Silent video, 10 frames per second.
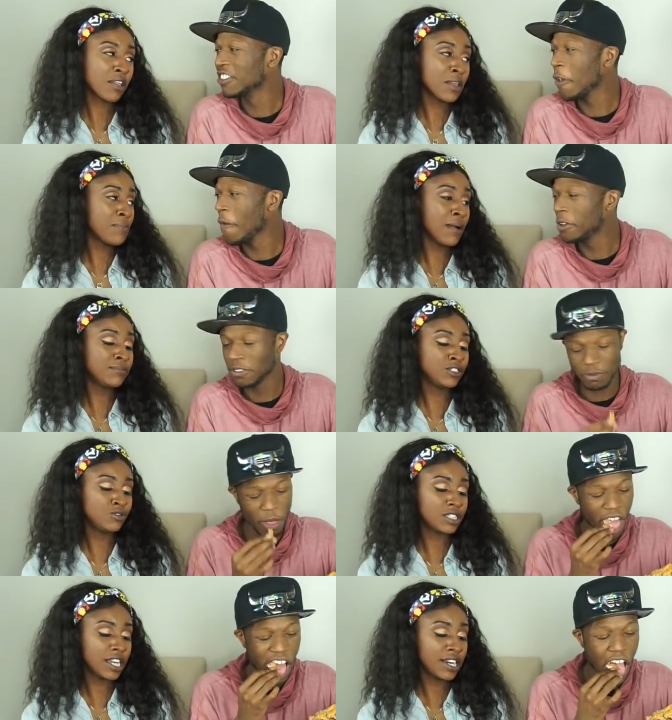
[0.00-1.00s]
Speaker 1: The pepper
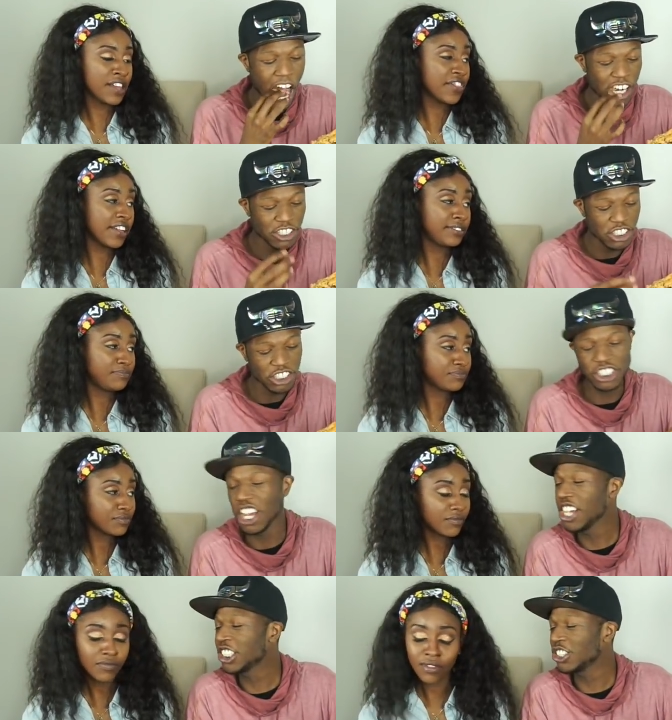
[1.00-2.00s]
juice ain't nothing.
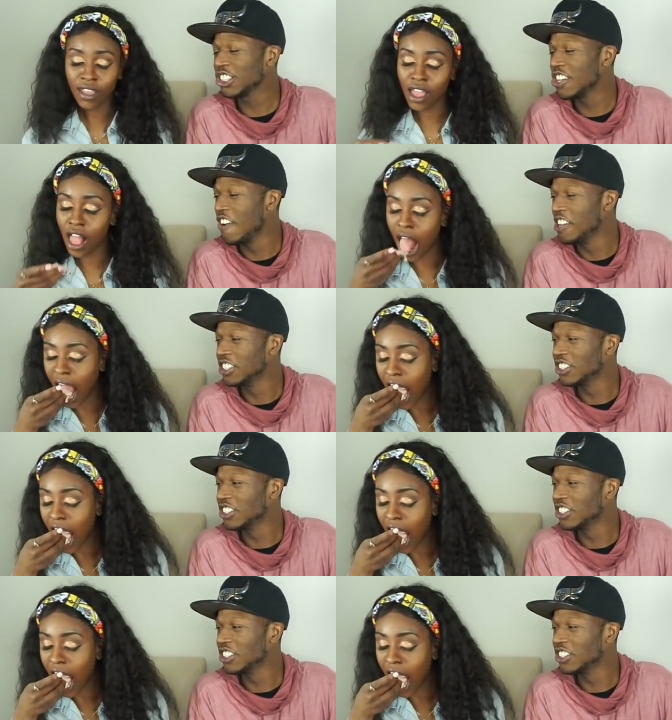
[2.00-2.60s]
Speaker 2: 60